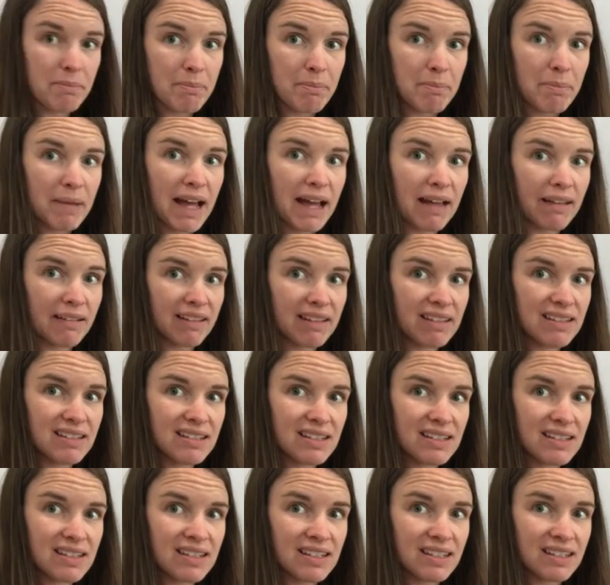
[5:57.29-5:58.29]

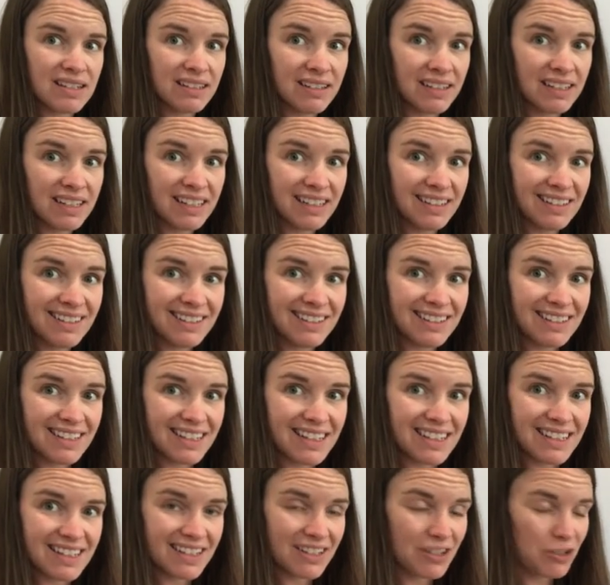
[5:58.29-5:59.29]
balance
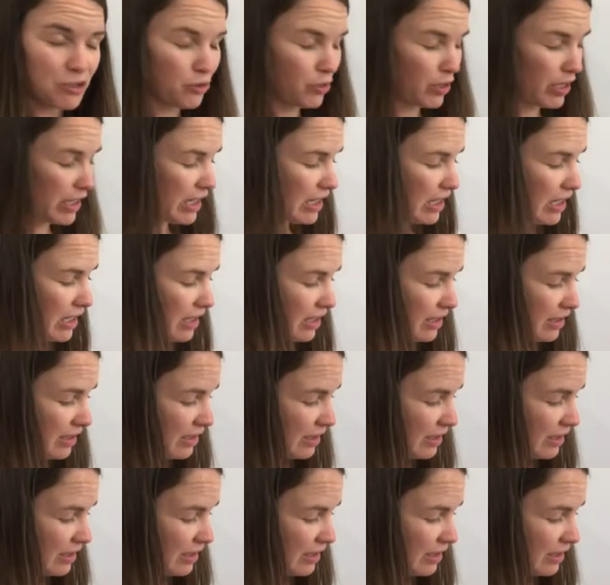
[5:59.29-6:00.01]
is a tricky